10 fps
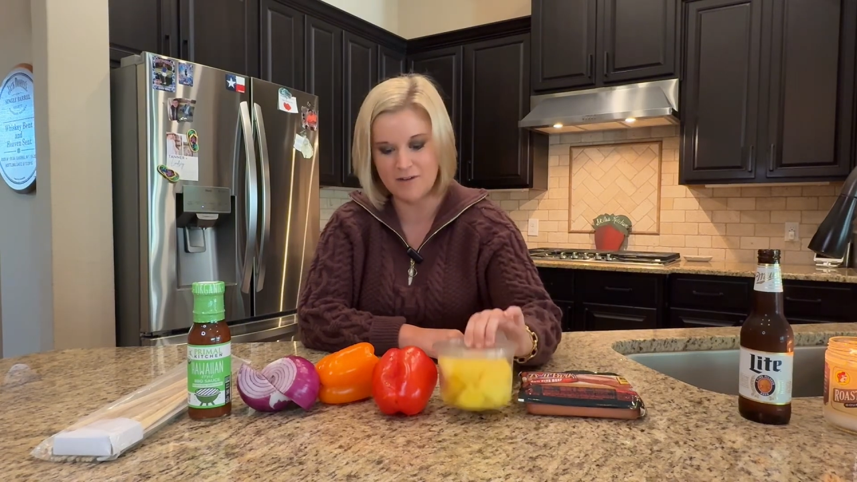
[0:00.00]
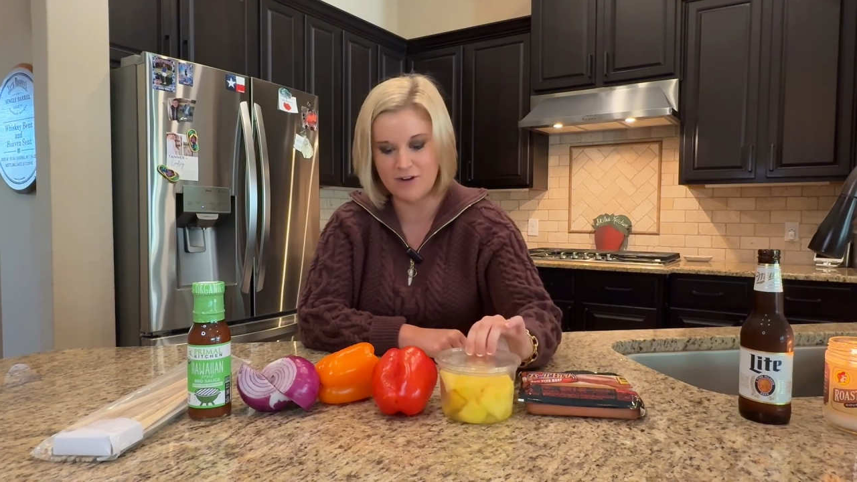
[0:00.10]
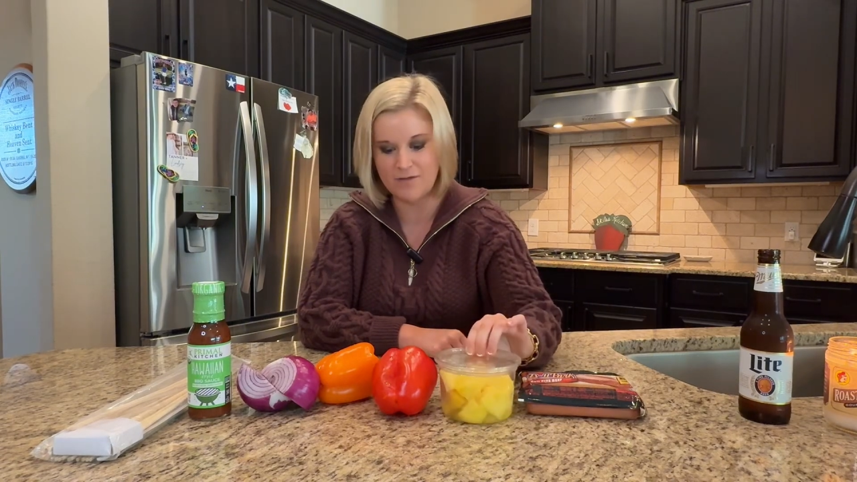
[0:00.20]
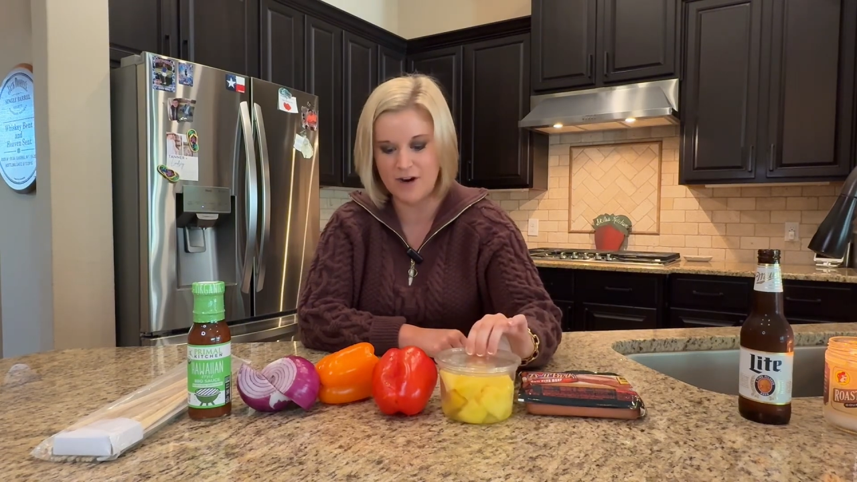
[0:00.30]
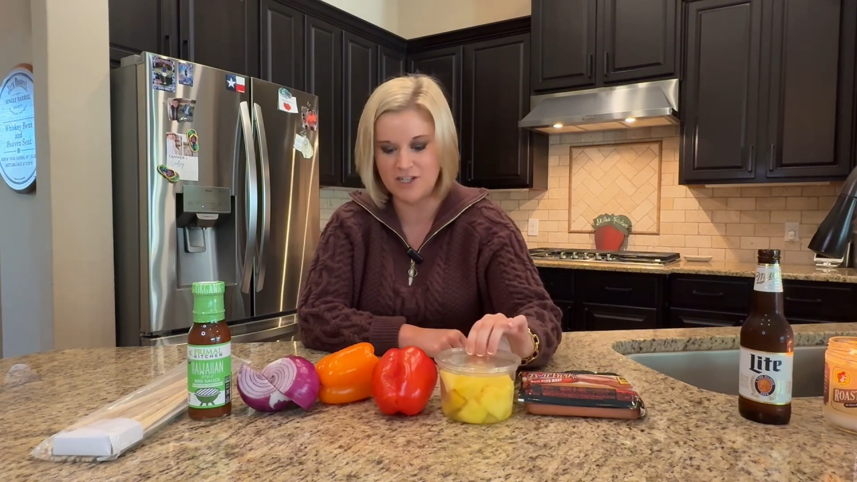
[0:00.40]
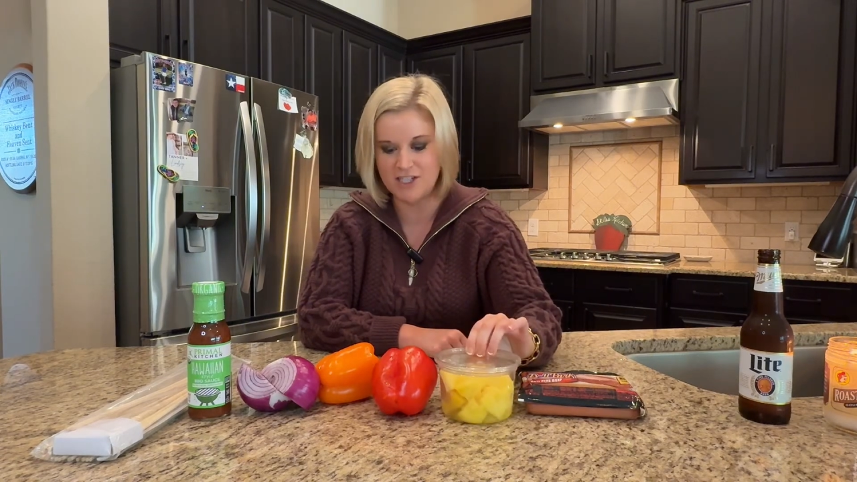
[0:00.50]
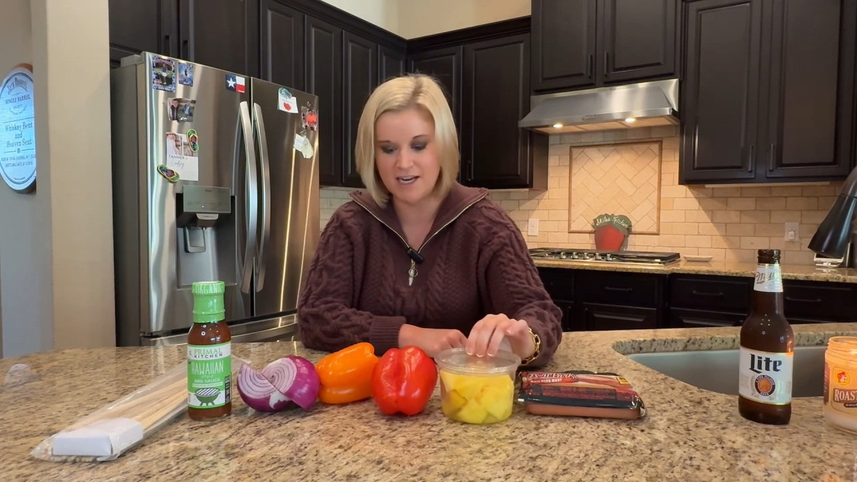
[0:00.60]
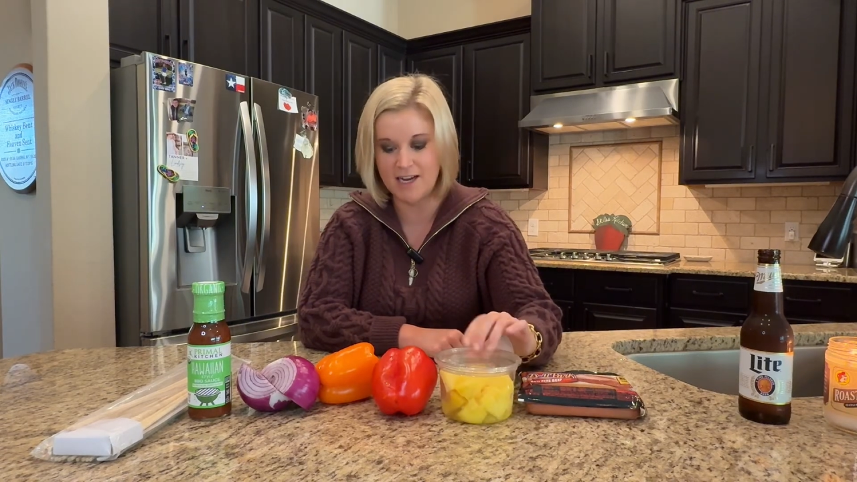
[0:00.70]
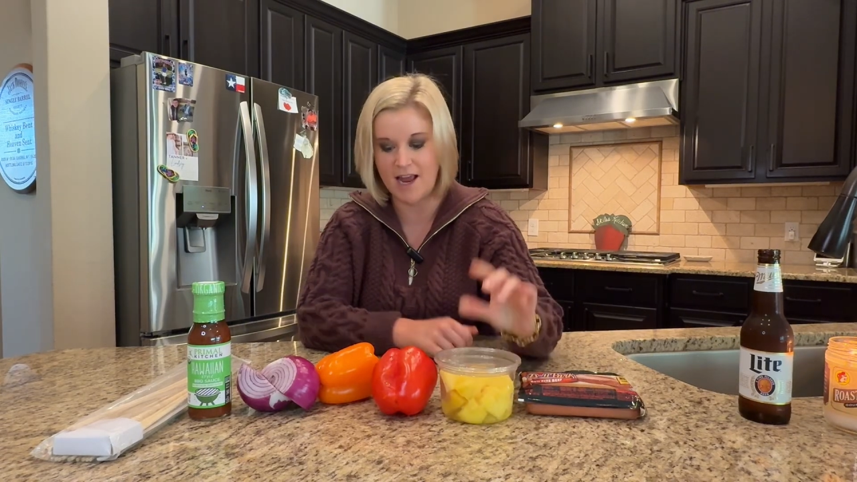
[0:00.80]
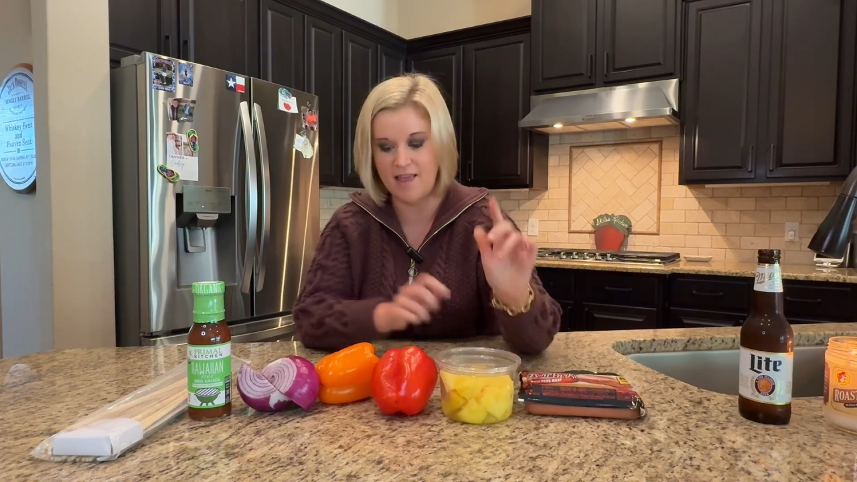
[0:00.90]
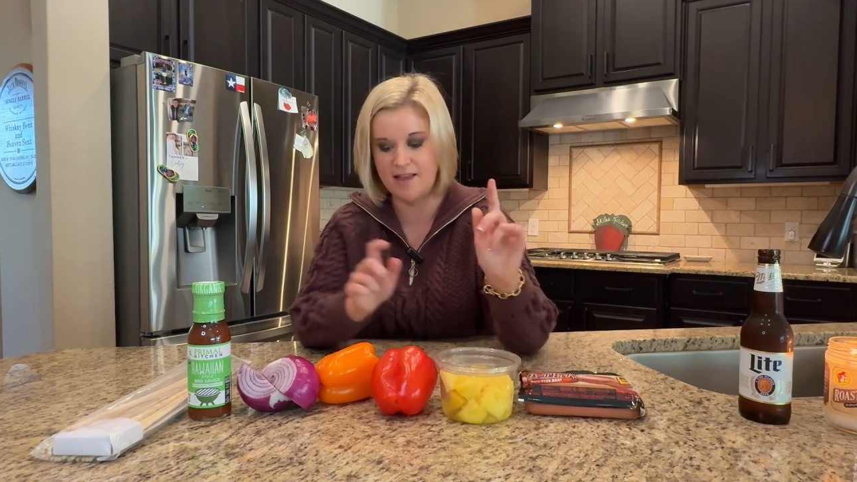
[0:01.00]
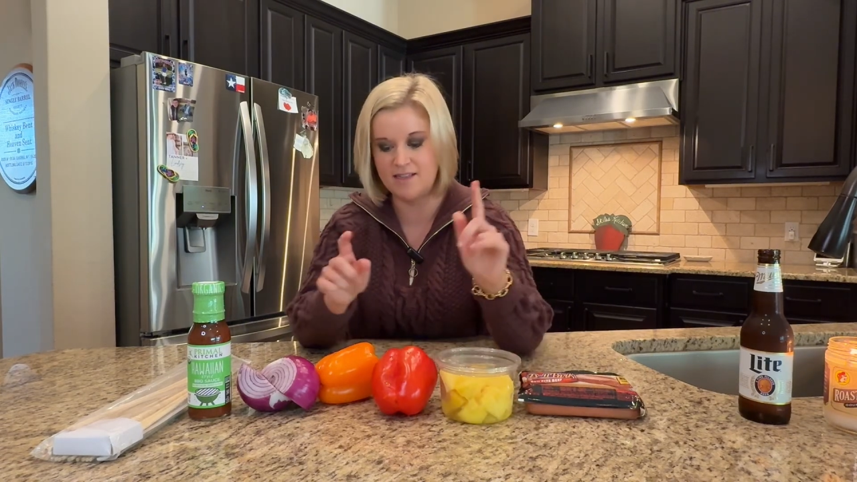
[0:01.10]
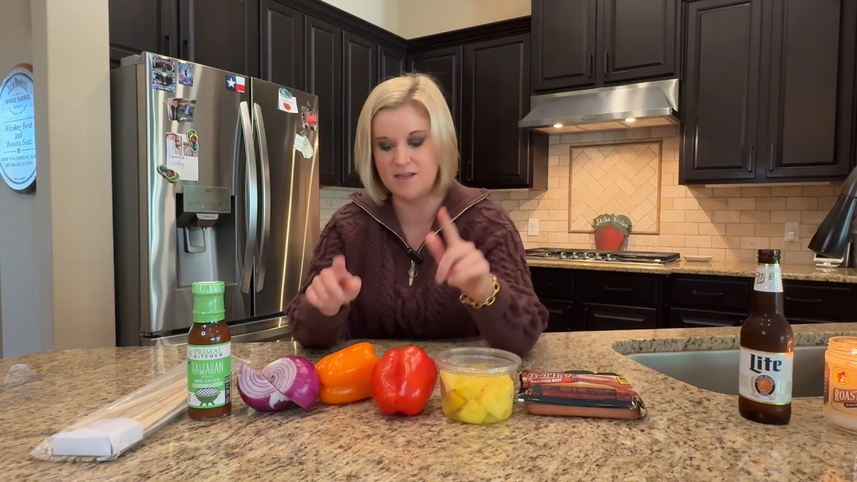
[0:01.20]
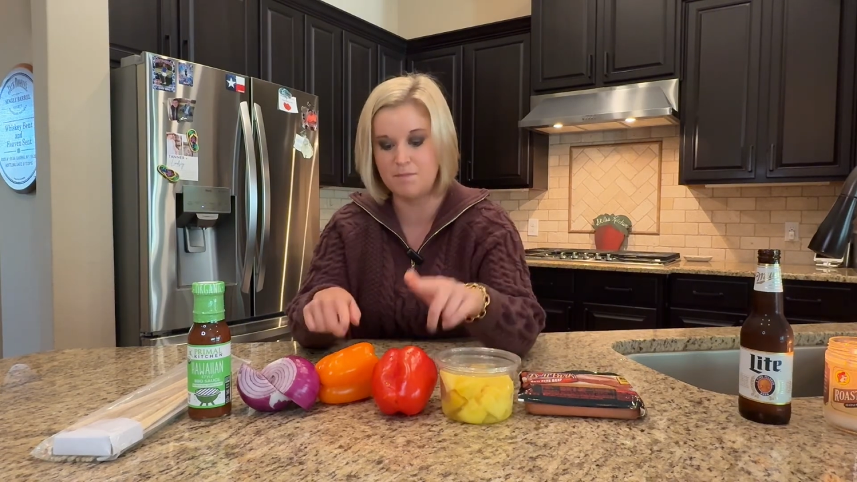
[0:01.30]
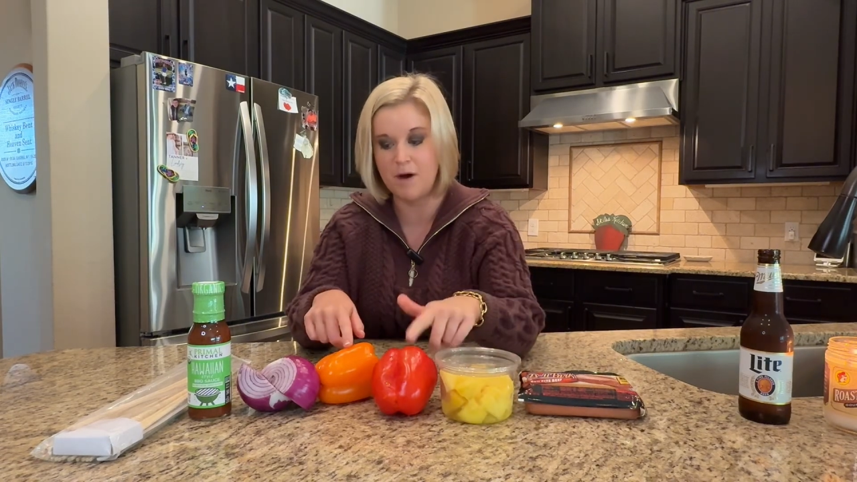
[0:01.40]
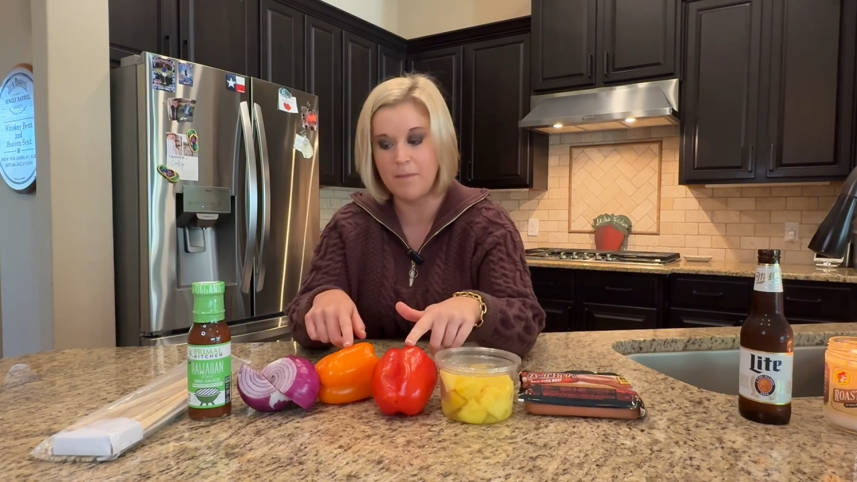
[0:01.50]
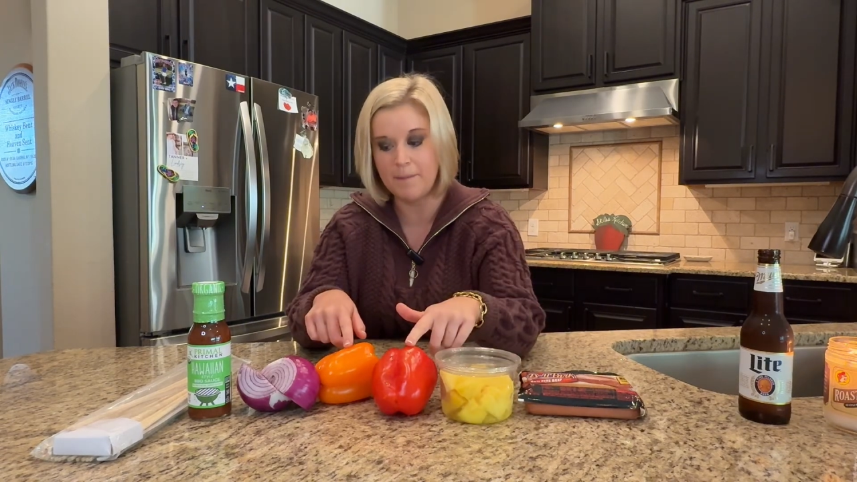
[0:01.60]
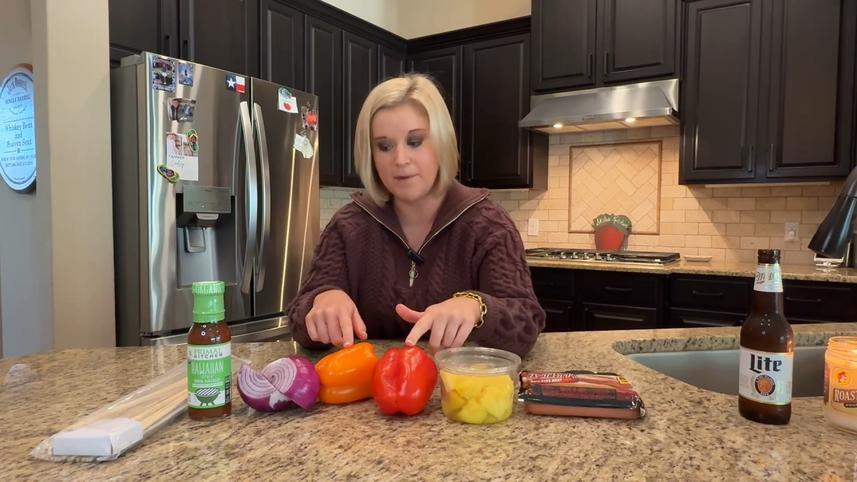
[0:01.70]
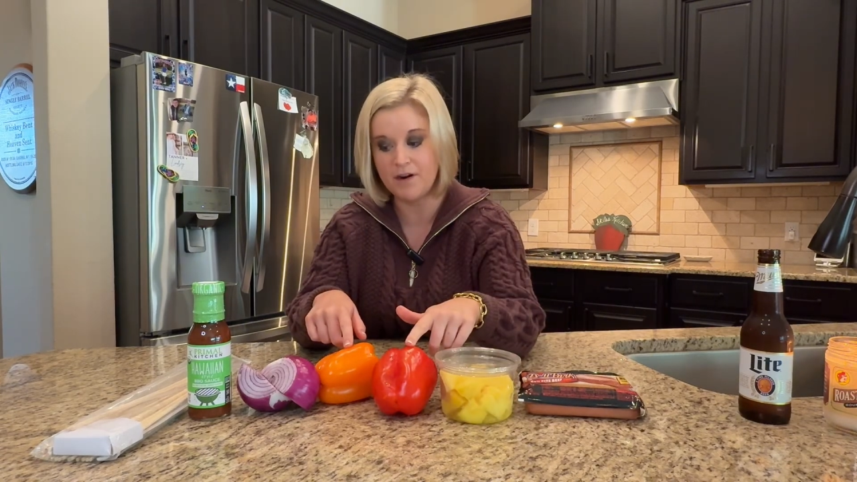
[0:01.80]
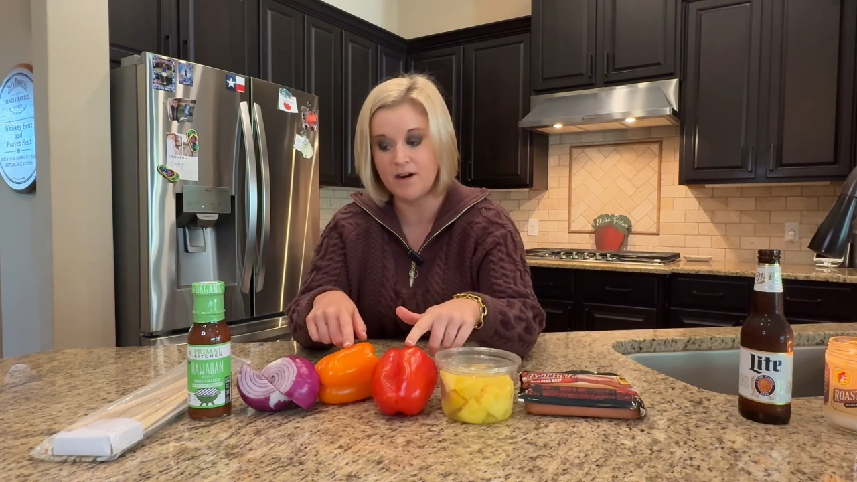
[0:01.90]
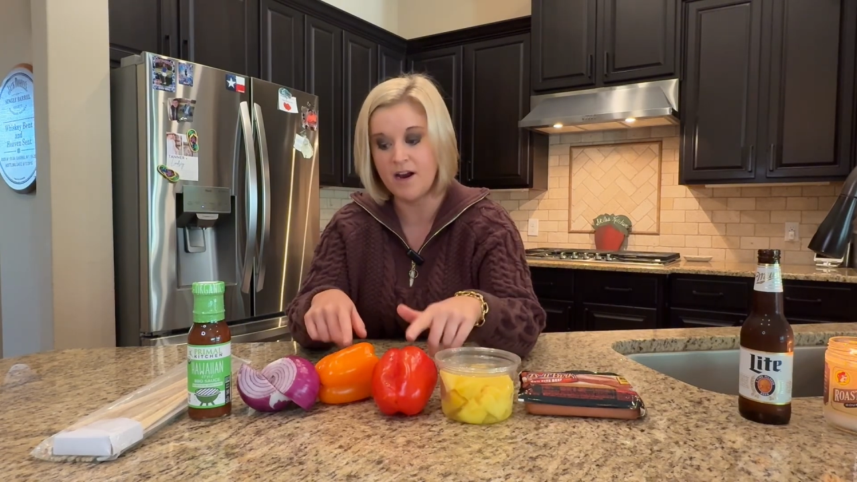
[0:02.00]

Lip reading: refreshing, and then some bell pepper